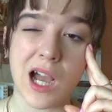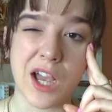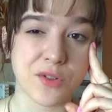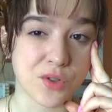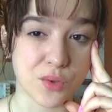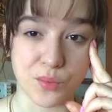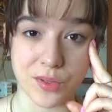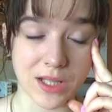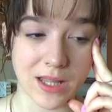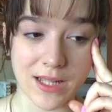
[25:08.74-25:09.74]
I was just
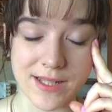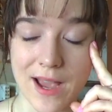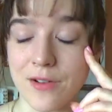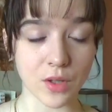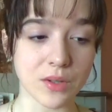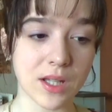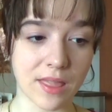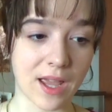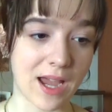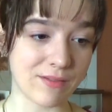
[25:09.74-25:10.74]
really let down. The only
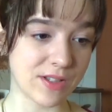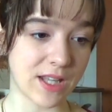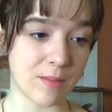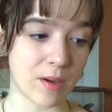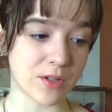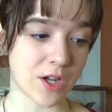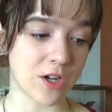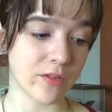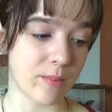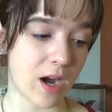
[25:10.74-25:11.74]
good thing I have to say about
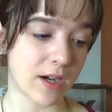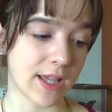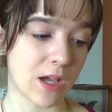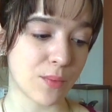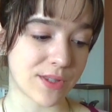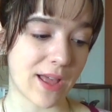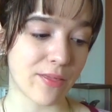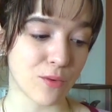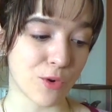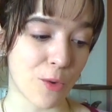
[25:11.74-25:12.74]
Daughter of the Pirate King was
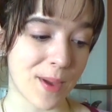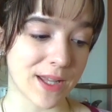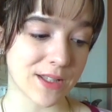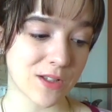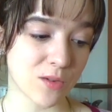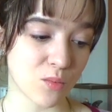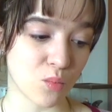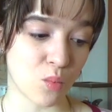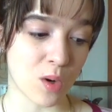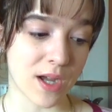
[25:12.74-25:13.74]
that the romance
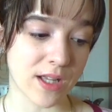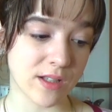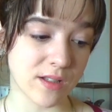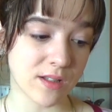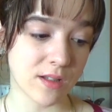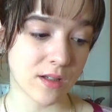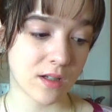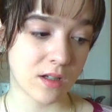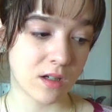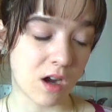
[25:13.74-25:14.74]
was
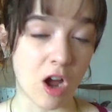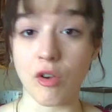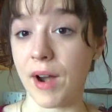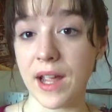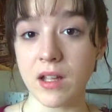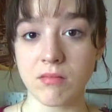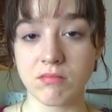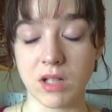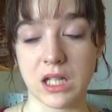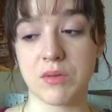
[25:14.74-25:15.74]
alright.
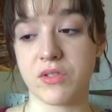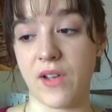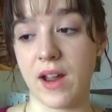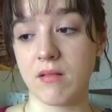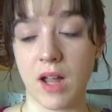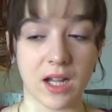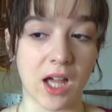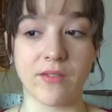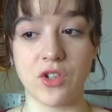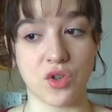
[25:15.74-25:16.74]
Like, it was fine. I
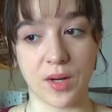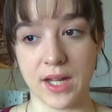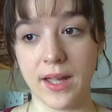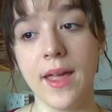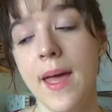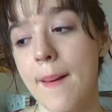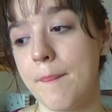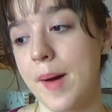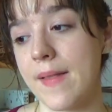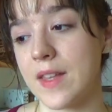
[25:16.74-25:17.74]
kind of enjoyed it.
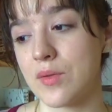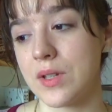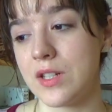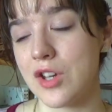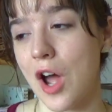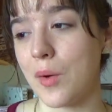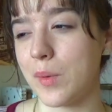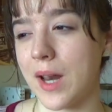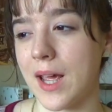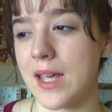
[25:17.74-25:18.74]
But that's really not
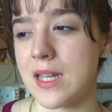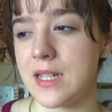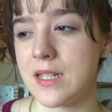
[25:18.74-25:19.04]
what I